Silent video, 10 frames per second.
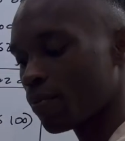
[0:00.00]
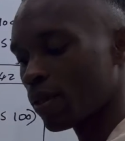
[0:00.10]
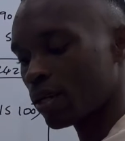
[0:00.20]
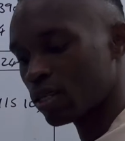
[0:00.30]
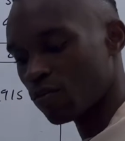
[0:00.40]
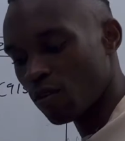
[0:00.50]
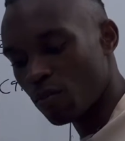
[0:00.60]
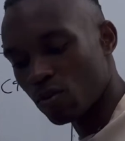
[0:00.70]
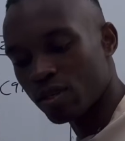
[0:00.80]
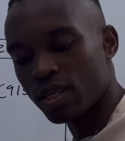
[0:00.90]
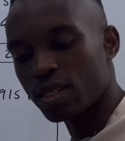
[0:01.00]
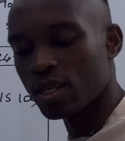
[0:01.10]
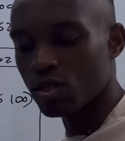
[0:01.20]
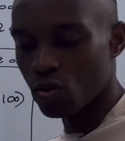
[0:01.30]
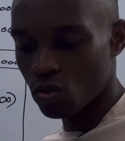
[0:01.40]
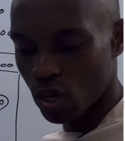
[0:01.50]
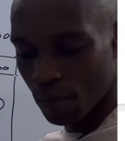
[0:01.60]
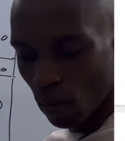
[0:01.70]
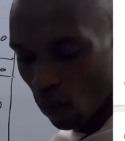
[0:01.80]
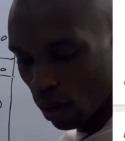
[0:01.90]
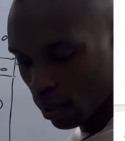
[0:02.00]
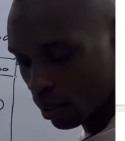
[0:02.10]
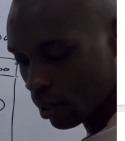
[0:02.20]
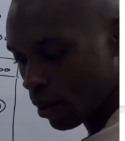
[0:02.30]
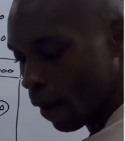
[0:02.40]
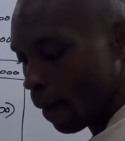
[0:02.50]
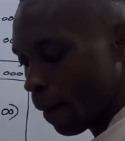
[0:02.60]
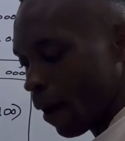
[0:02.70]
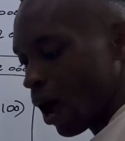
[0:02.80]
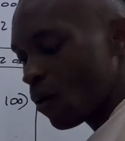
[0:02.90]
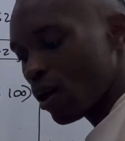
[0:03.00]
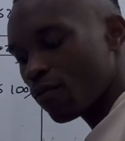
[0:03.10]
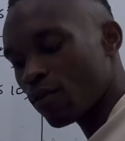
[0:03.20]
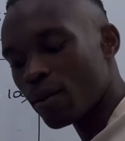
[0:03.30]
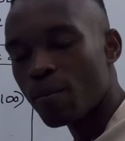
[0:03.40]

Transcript: receivable. They said note number one. However,